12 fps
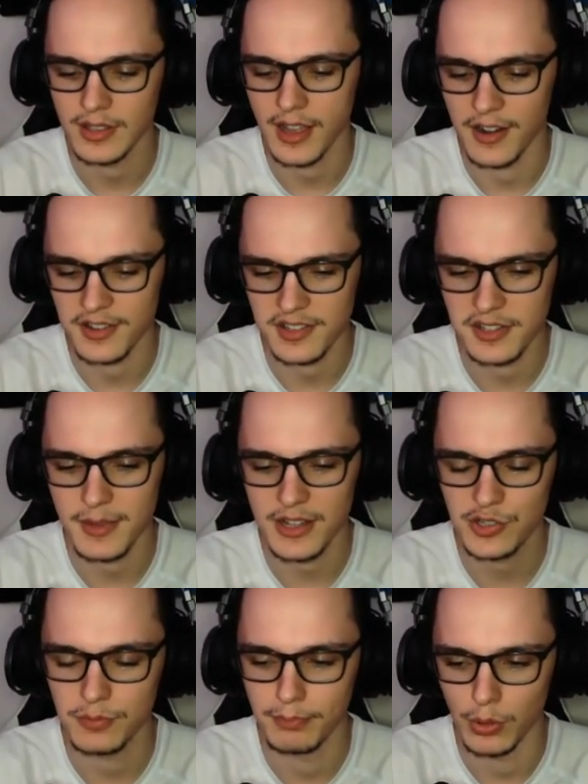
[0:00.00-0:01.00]
Karasuno's
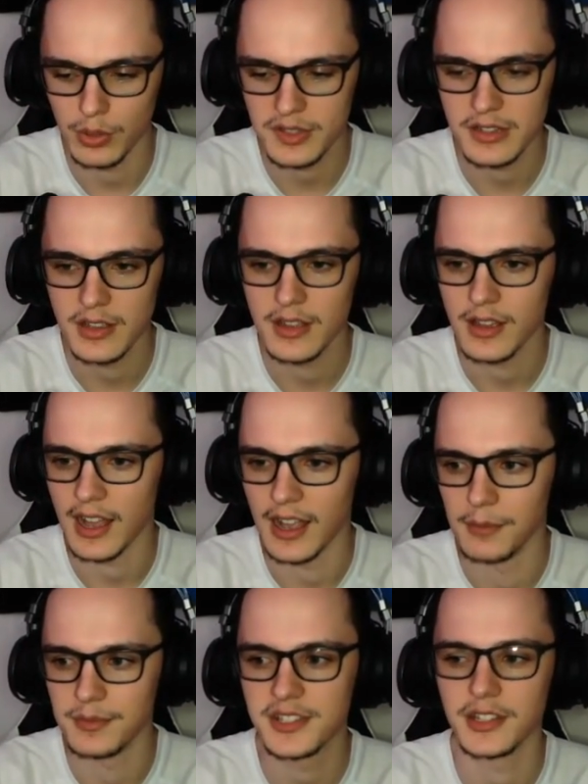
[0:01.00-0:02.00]
match, but
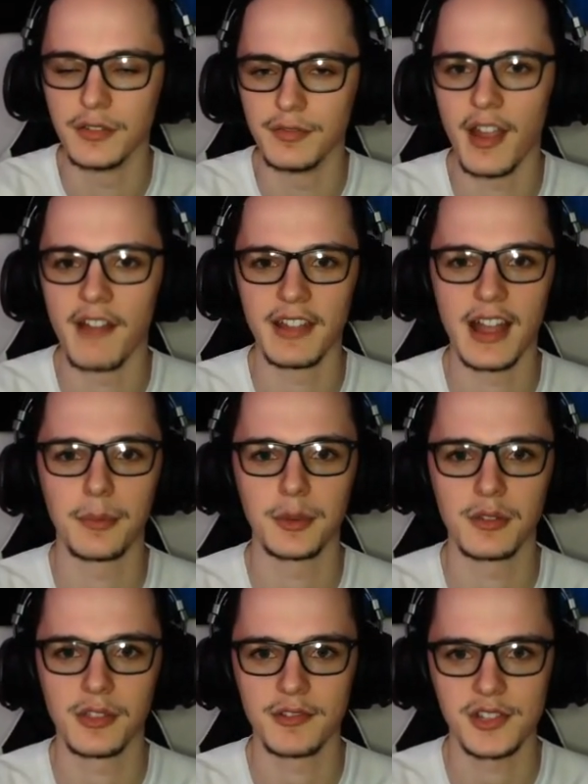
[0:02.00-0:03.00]
I'm still very
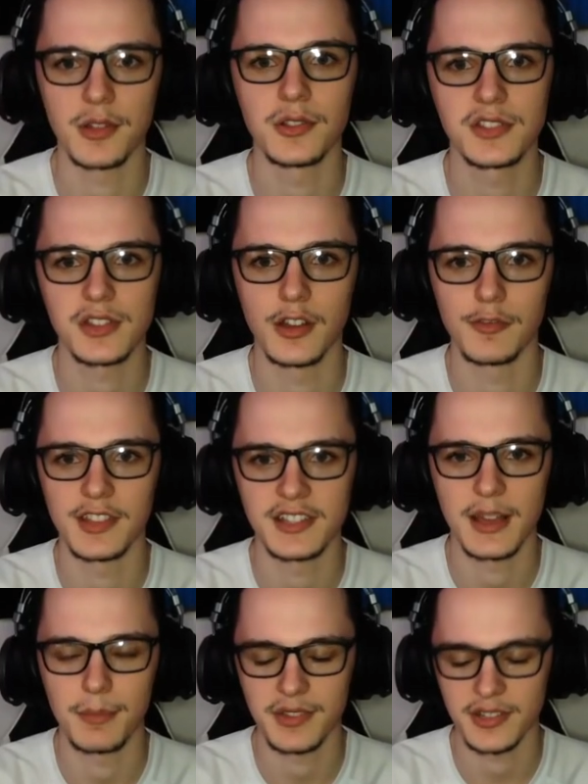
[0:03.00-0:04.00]
happy with the results of
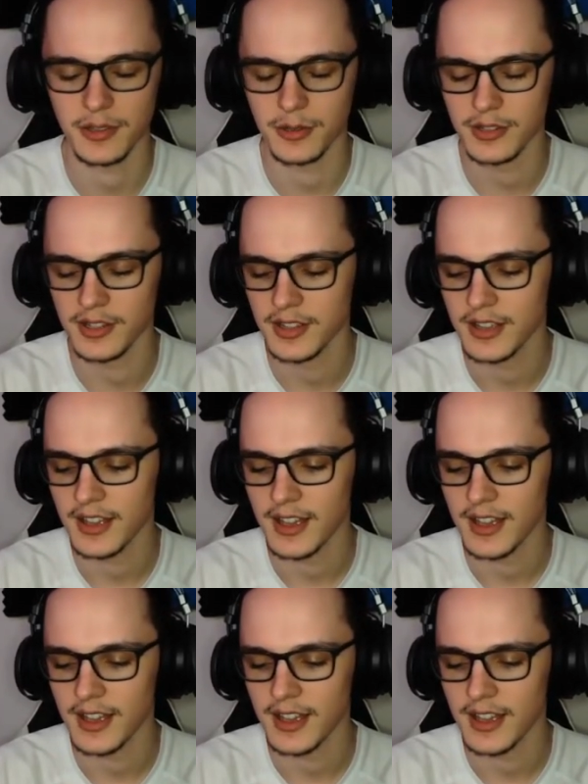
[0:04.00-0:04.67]
this episode